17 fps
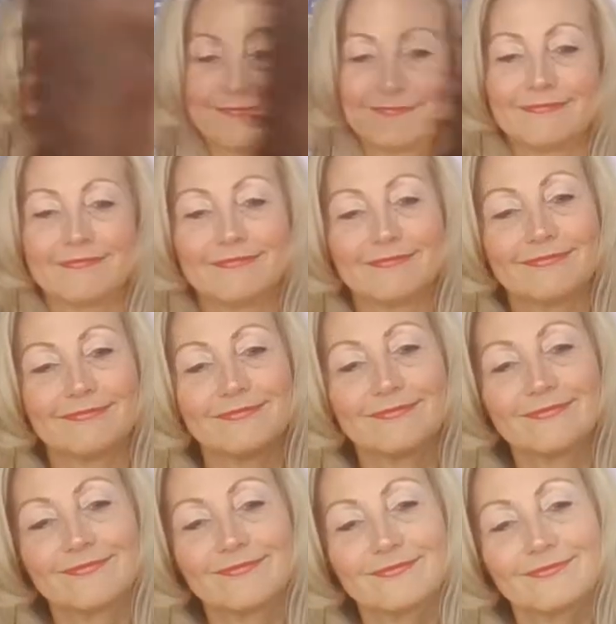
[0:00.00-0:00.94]

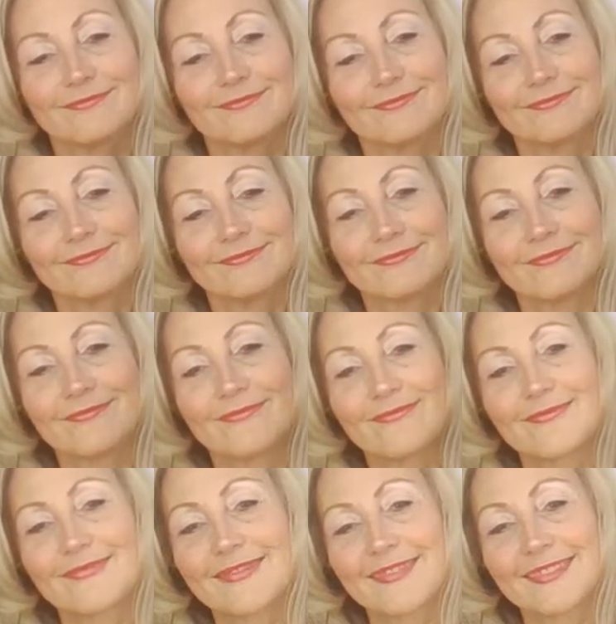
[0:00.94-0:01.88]
Nothing is said.